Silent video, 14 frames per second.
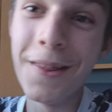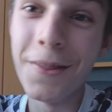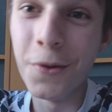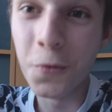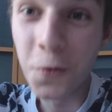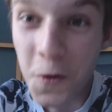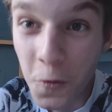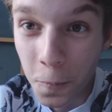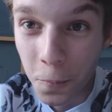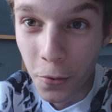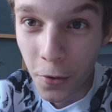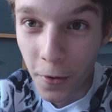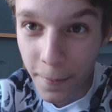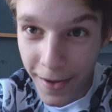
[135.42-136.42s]
The real
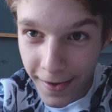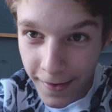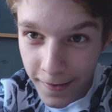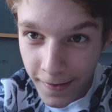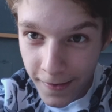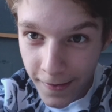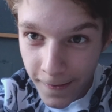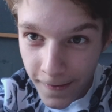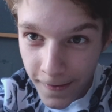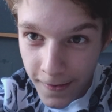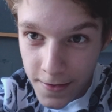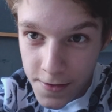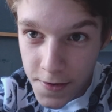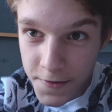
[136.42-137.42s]
poor man
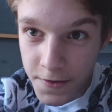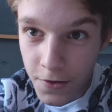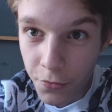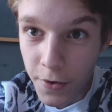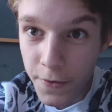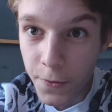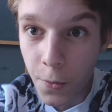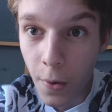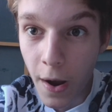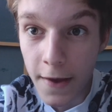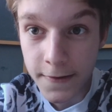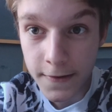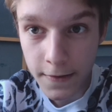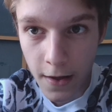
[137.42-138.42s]
is the one who
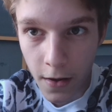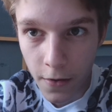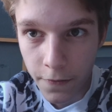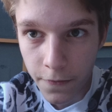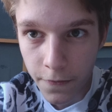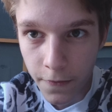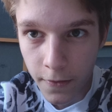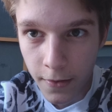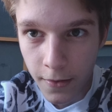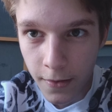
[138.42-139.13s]
has enough